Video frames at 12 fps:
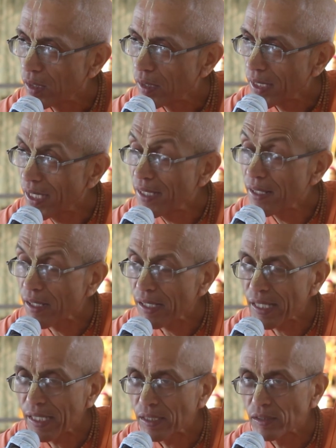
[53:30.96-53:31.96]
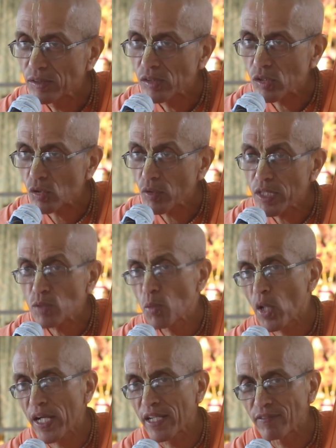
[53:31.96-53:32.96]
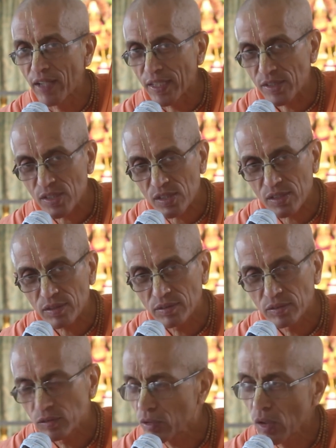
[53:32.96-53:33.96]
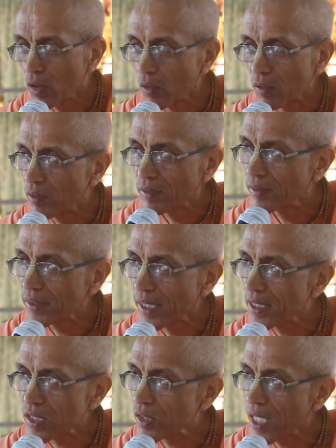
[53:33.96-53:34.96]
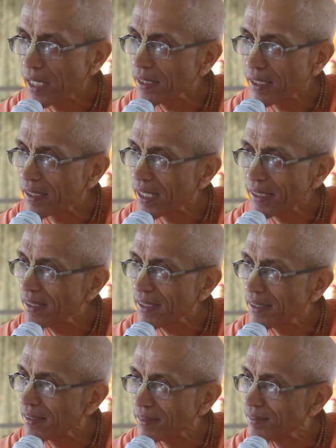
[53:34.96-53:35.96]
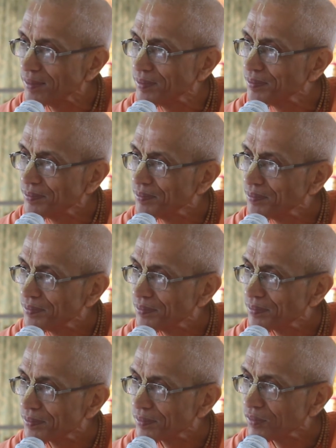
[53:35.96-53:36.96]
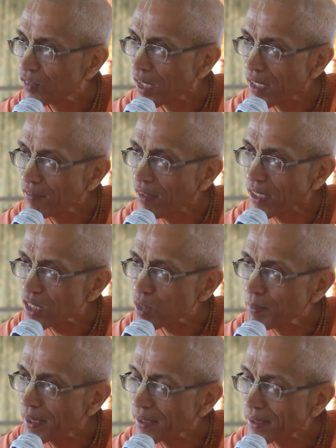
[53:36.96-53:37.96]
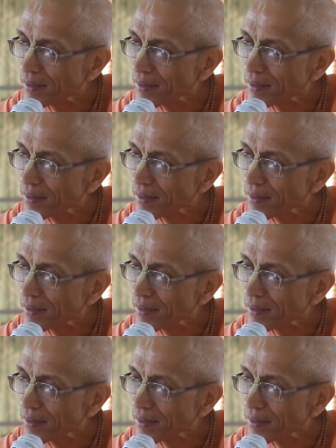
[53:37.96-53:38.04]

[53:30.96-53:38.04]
elderly, so he is more advanced. No, that is not the criterion for advancement.